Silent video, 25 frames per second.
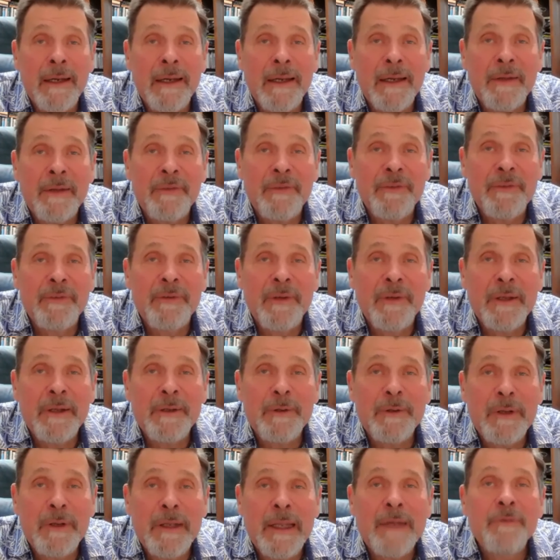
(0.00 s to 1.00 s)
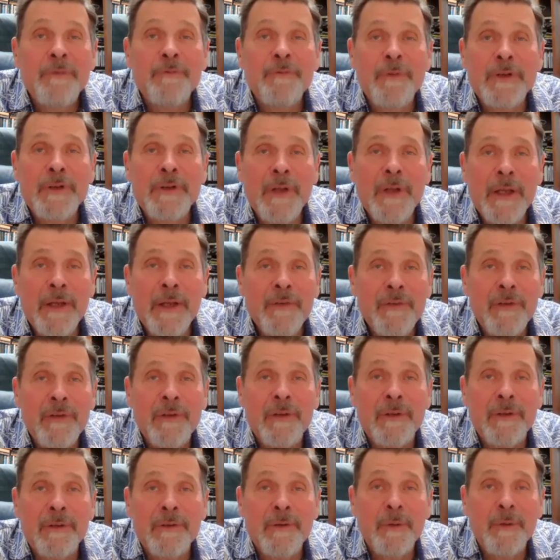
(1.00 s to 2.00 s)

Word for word: it's an invitation